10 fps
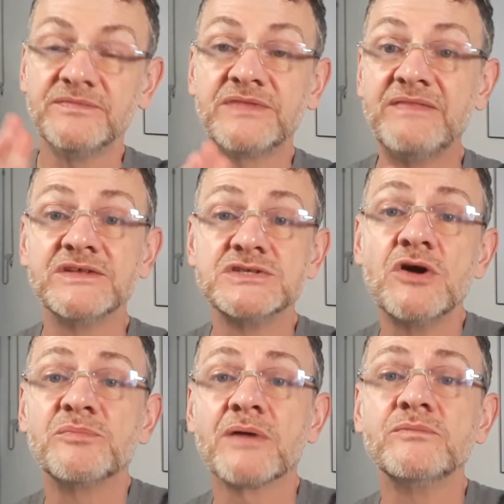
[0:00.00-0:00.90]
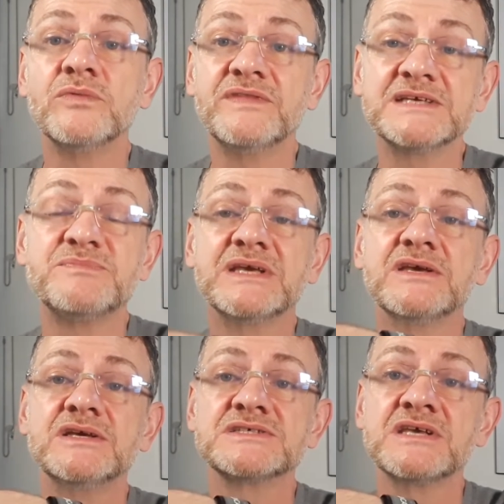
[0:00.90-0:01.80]
then there's no problem with this
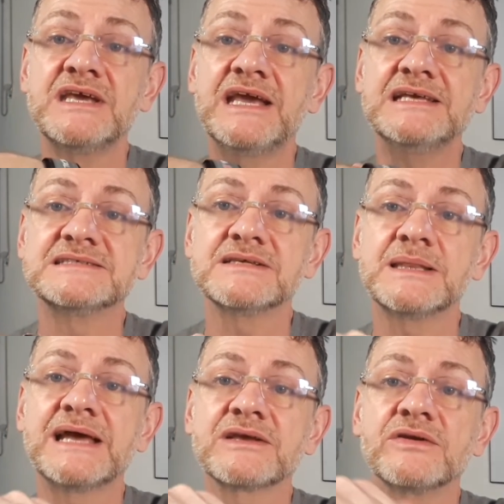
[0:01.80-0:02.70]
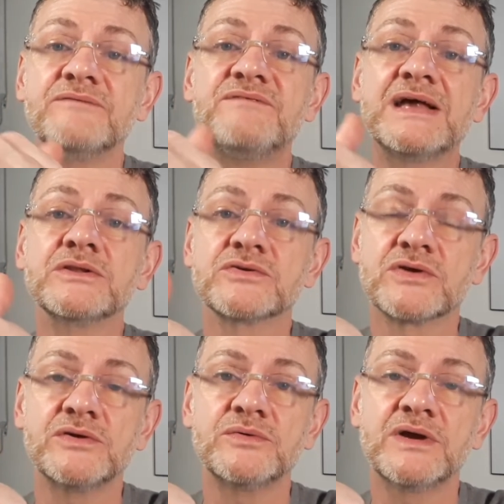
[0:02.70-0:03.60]
because it's like on a
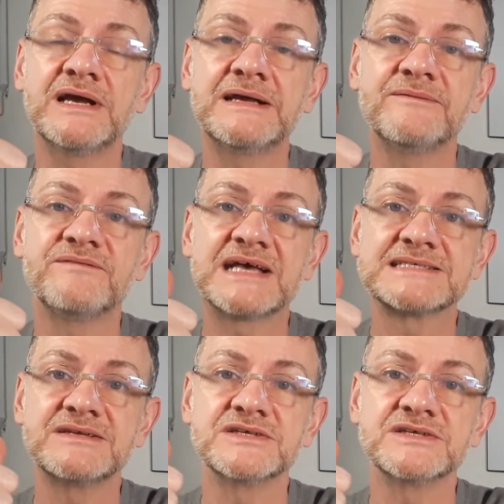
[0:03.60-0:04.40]
Velcro fastener.